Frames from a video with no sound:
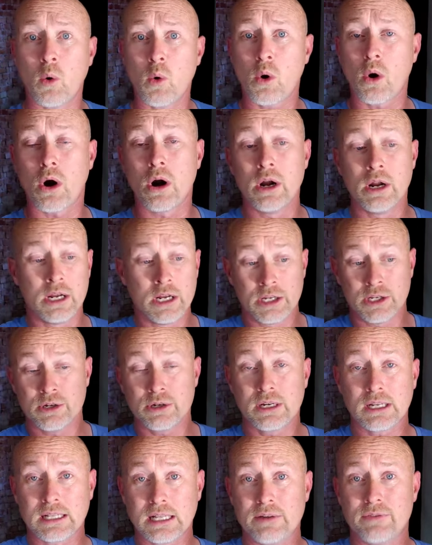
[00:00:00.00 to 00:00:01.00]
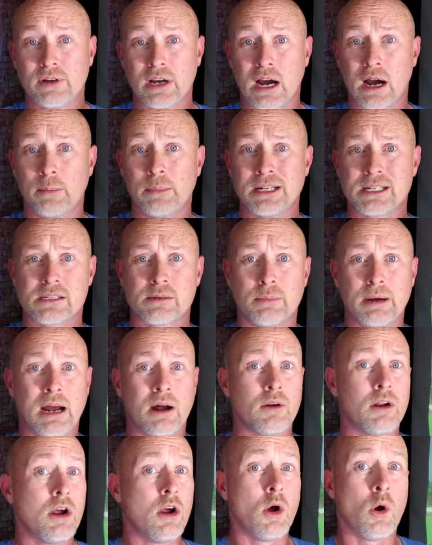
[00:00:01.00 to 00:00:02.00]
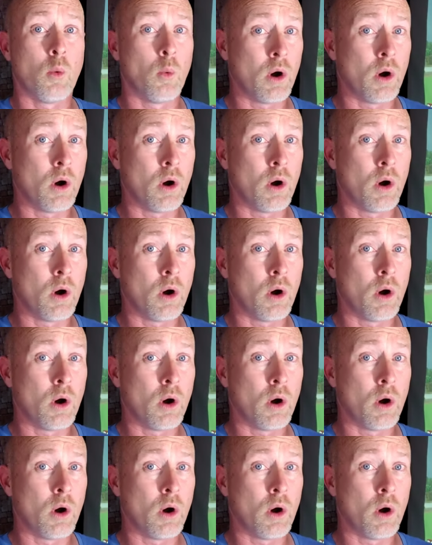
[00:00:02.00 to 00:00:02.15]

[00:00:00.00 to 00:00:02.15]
Or you could leave comments about